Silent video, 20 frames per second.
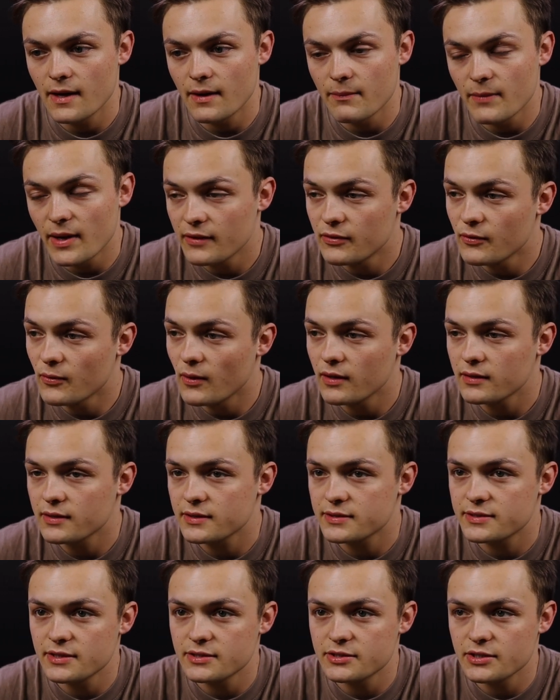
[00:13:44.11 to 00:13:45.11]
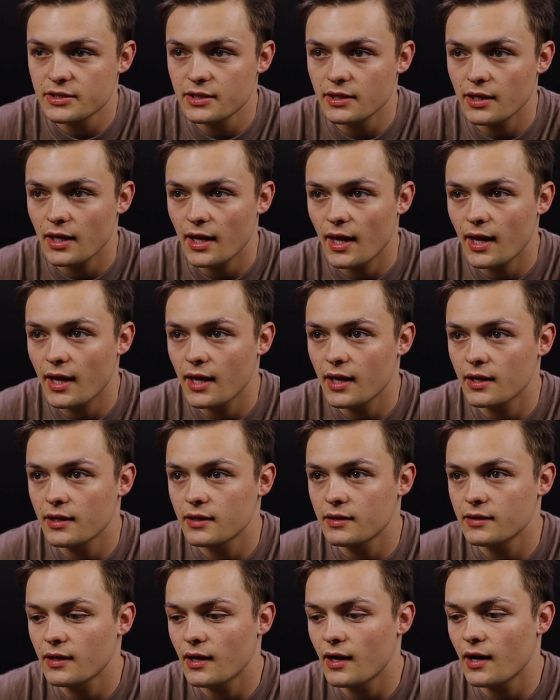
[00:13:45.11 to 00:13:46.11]
made the wrong decision,
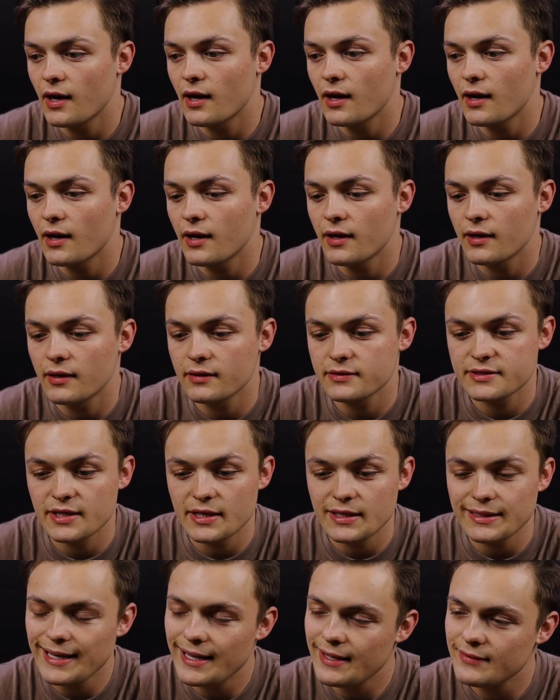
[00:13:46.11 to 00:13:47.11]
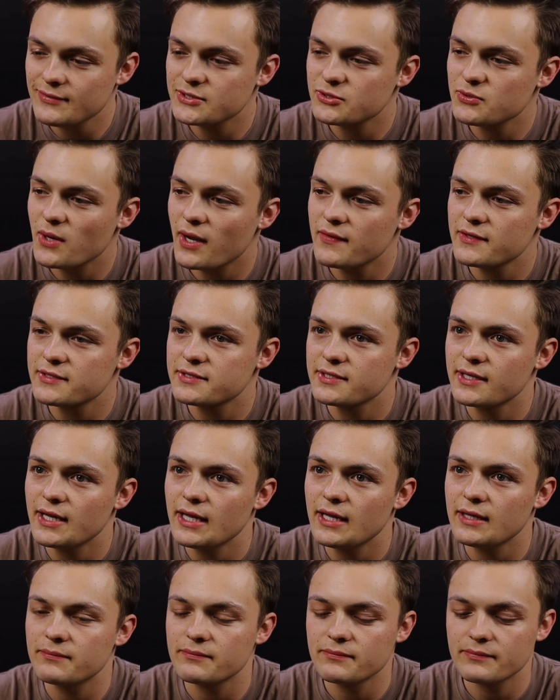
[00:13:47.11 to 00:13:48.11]
and I said, yeah, let's try this
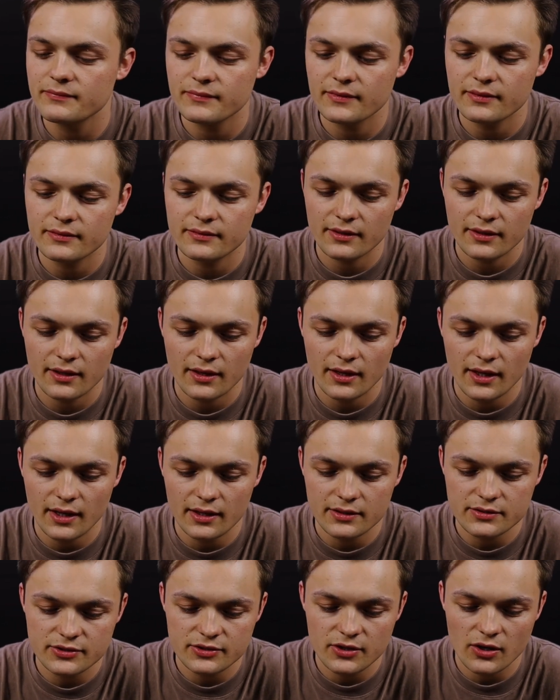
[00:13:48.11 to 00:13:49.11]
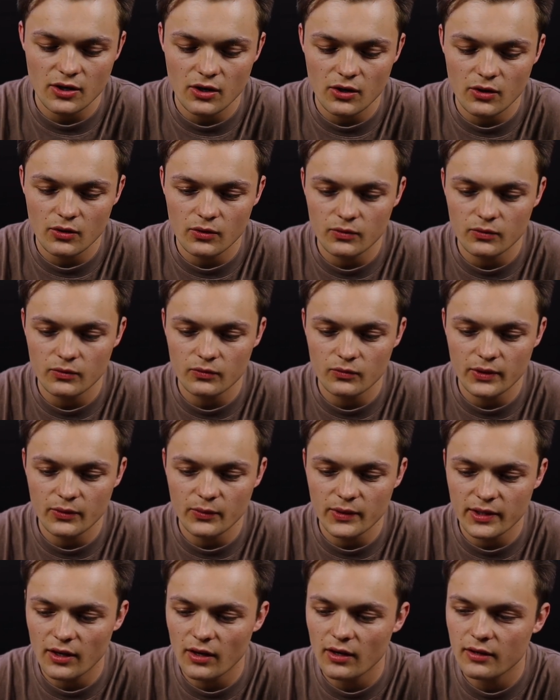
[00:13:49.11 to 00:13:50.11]
again. And so we
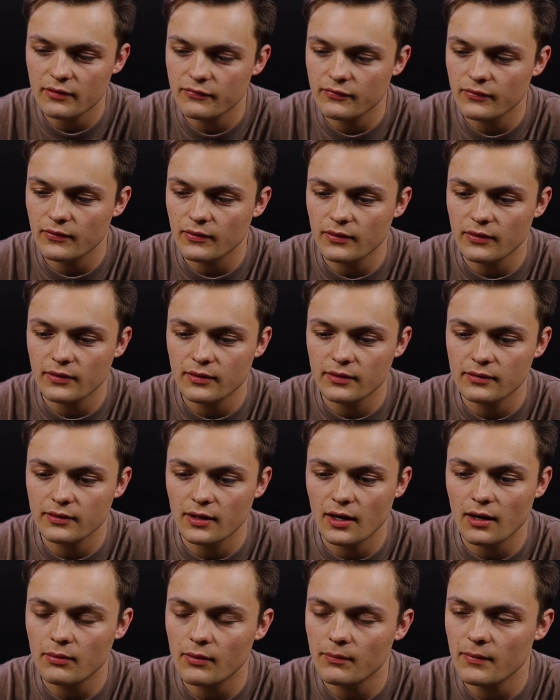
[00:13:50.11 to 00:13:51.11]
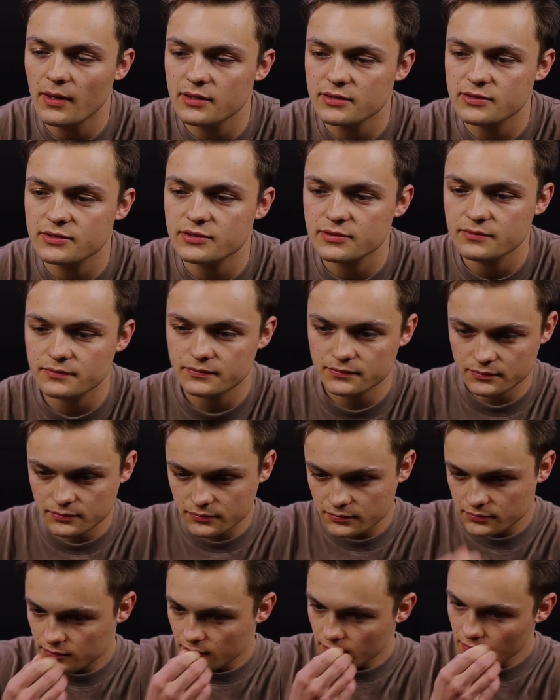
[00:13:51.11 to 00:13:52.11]
went on for a couple months,
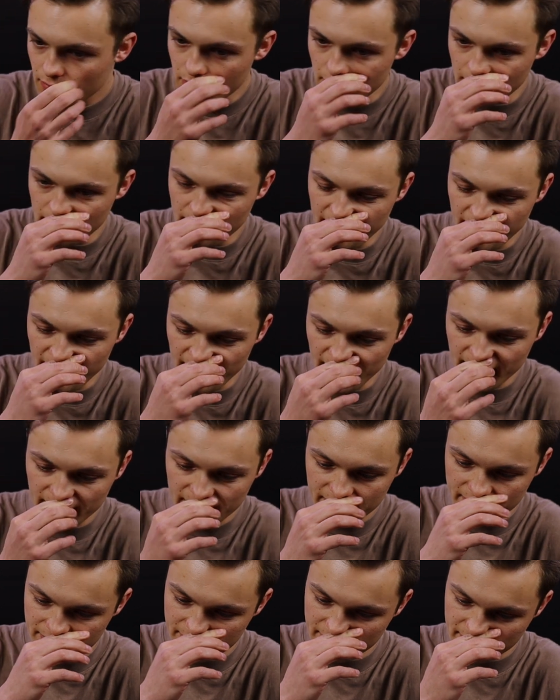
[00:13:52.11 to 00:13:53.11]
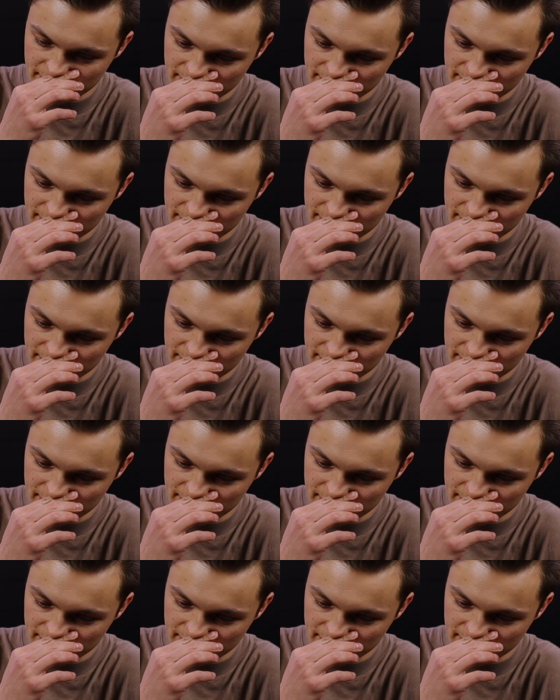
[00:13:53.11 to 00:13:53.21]
and